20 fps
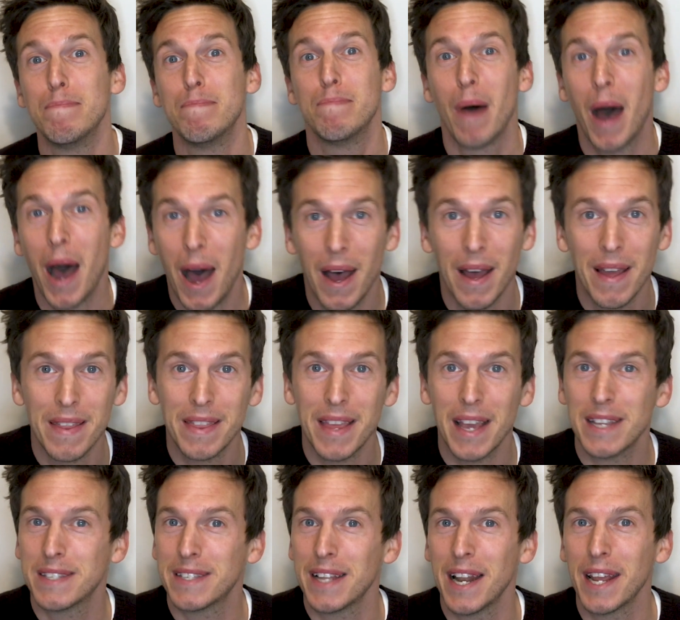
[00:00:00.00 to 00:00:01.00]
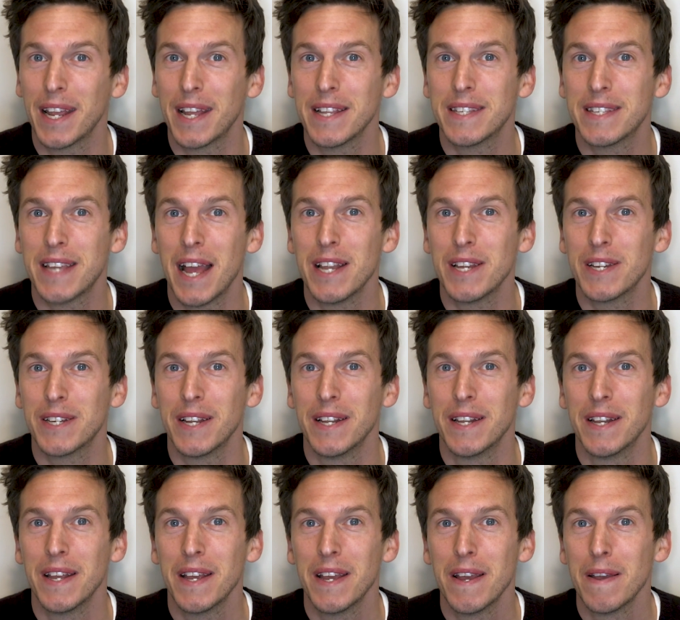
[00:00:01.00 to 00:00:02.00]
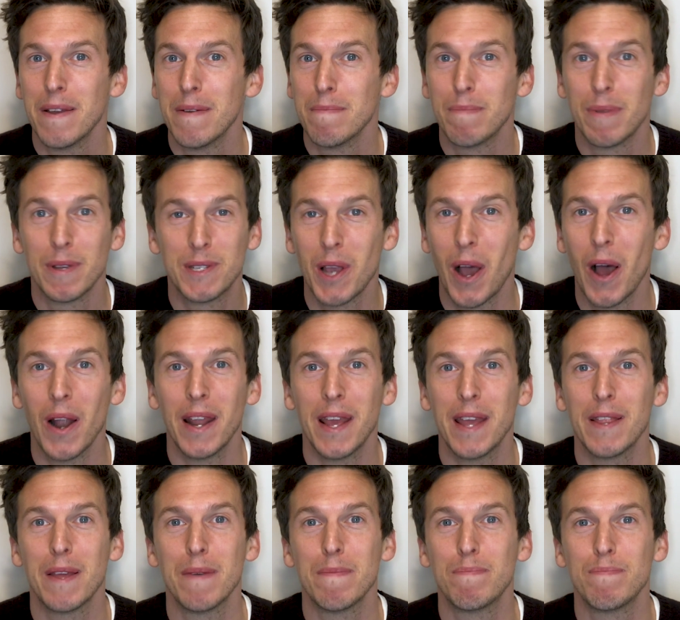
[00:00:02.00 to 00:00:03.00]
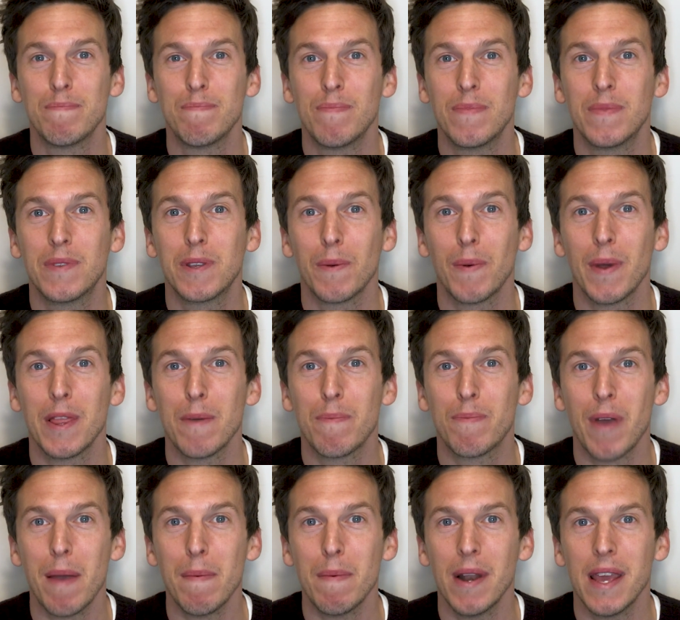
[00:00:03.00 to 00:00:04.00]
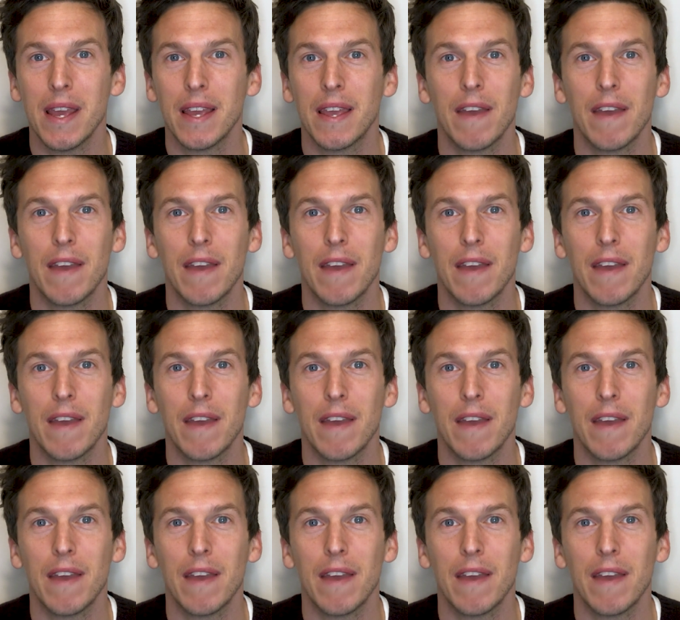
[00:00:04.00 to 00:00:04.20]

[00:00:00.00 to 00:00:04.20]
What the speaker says: But they're still in contention, bizarrely, to win the Premier League.